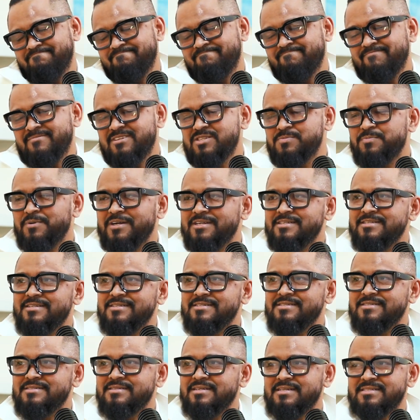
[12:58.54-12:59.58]
is
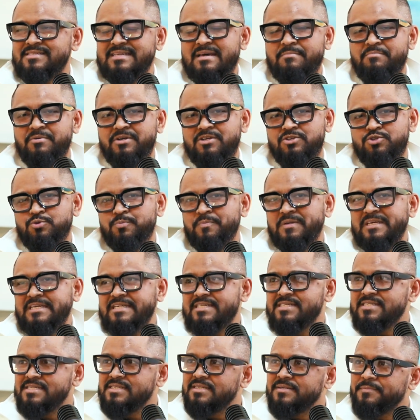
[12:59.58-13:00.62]
priceless, because that brings you
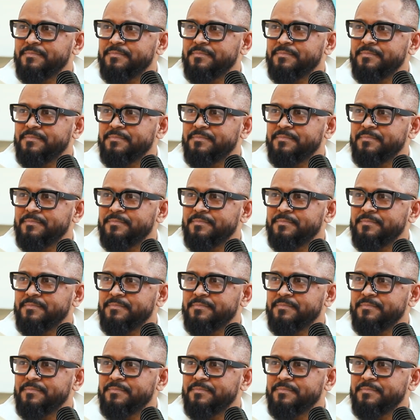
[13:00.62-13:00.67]
peace.